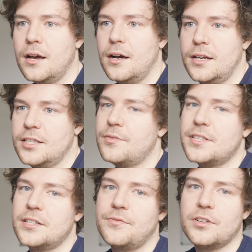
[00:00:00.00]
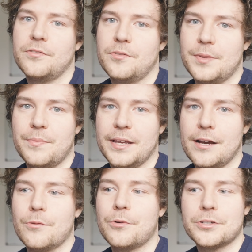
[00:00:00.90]
It's obviously difficult for me to pick
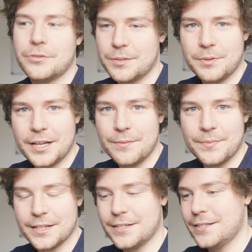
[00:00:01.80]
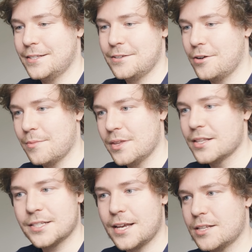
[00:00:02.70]
out what to explain because, you know, in
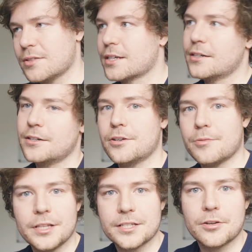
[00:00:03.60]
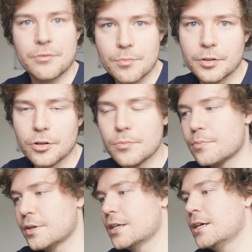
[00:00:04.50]
this case I was like, oh, you know what, let's go through Bloom,
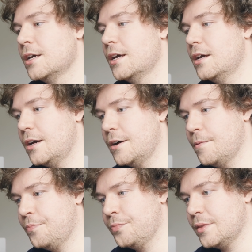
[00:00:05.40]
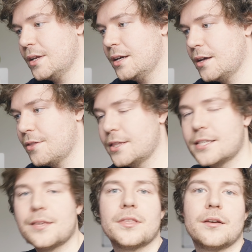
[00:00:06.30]
but I think
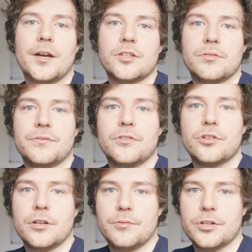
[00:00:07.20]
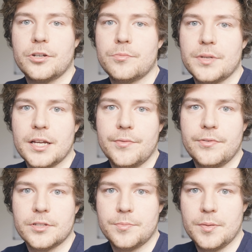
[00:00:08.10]
that's something that I might do in the future, which could be
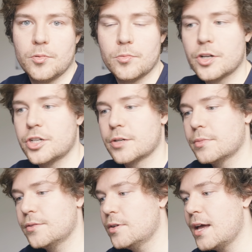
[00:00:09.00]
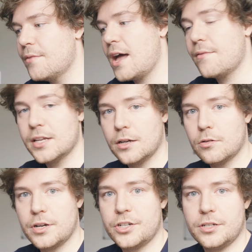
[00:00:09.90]
helpful to people watching. But if you ever have any
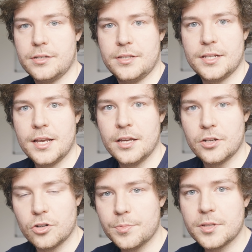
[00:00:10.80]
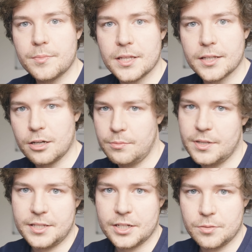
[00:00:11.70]
questions, drop them in the
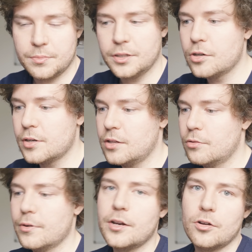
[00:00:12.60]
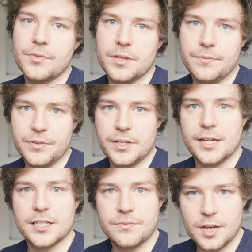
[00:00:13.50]
comment section below. I'll read over them for the
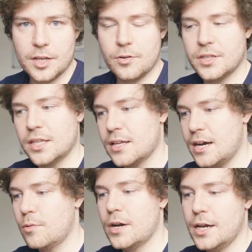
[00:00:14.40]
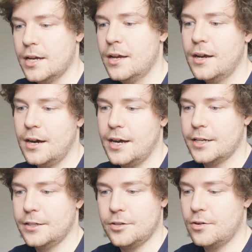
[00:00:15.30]
next video, and then that way I
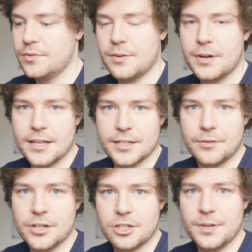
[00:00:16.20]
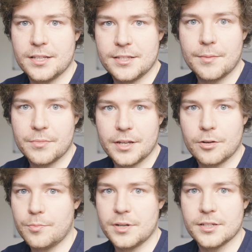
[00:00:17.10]
can, you know, if someone has a question about something
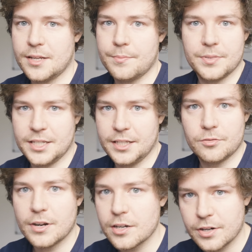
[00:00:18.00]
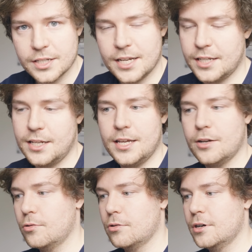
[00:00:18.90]
or some particular rendering
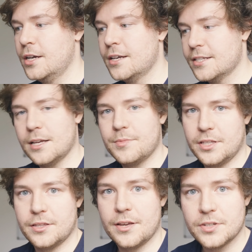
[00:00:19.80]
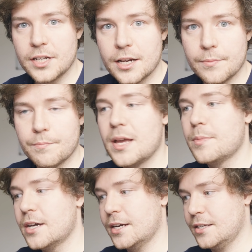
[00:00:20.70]
technique or something that they've done,
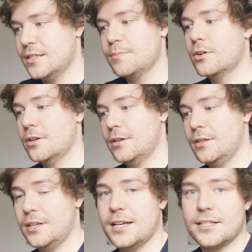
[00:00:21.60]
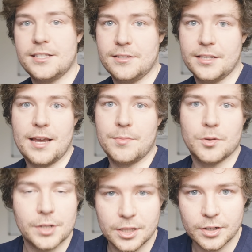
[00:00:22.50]
maybe I can spot it in the next game
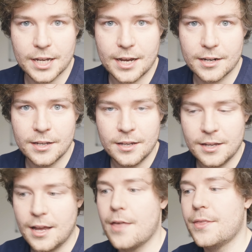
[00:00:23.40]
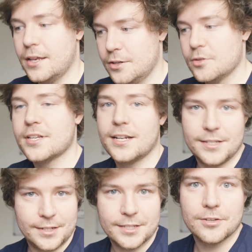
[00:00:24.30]
that we look at and then use that as
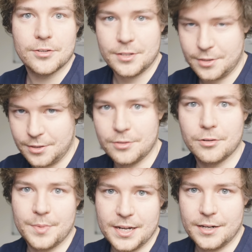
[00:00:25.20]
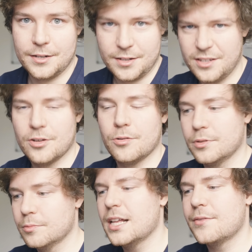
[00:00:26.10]
an excuse to talk about it, and, you know,
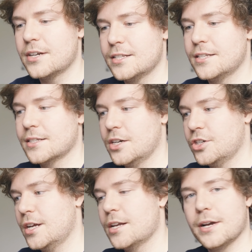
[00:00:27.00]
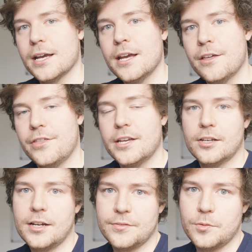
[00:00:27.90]
we'll have a nice discussion. Anyway, thank
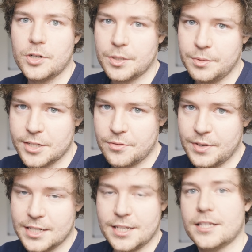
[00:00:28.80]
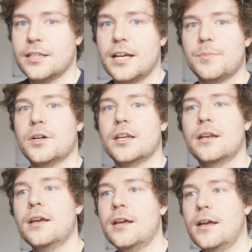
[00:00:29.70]
you guys for watching. Please don't forget to hit the like button,
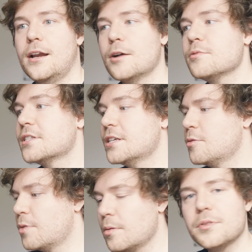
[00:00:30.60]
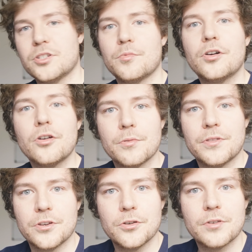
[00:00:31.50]
and I will see you probably tomorrow
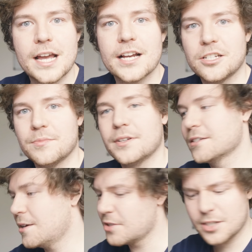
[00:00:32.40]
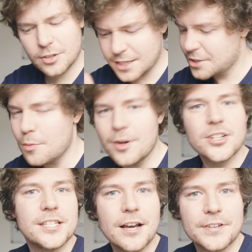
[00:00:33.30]
with a new reaction because there's so much
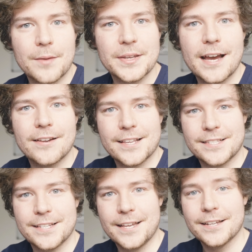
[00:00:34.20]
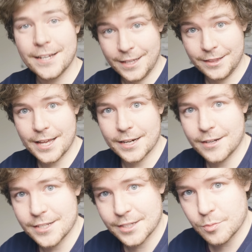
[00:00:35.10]
stuff coming out, as I said. Later
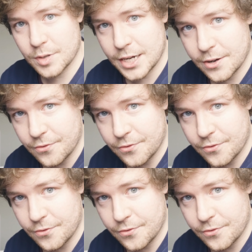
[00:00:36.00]
guys, goodbye.